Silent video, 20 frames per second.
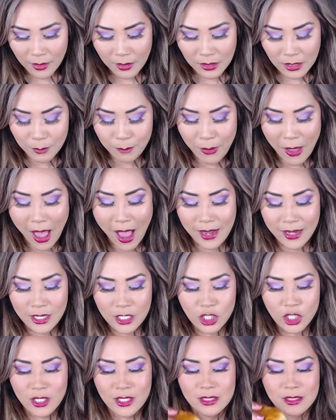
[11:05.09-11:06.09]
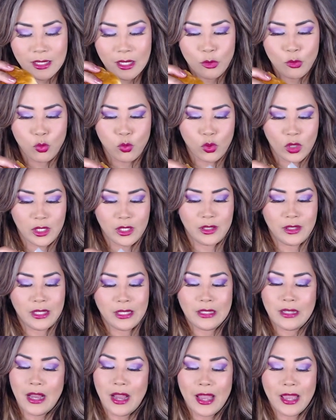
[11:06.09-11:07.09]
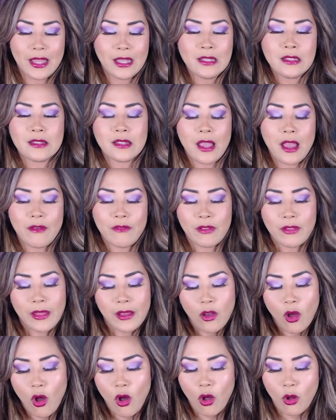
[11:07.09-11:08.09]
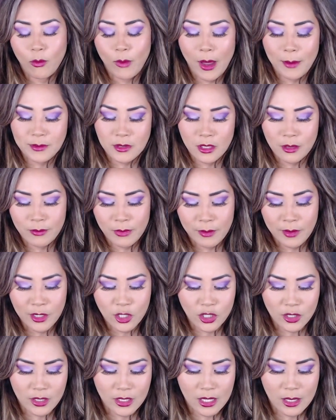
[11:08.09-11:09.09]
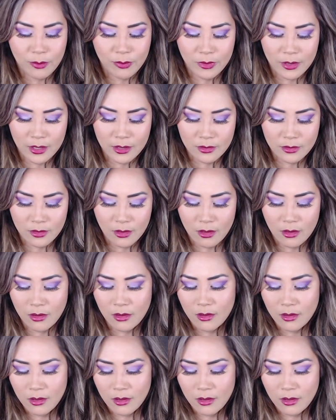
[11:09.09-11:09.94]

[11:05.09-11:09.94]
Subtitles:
The packaging is like really nice. They have it like all wrapped up. Maybe I should keep this, huh?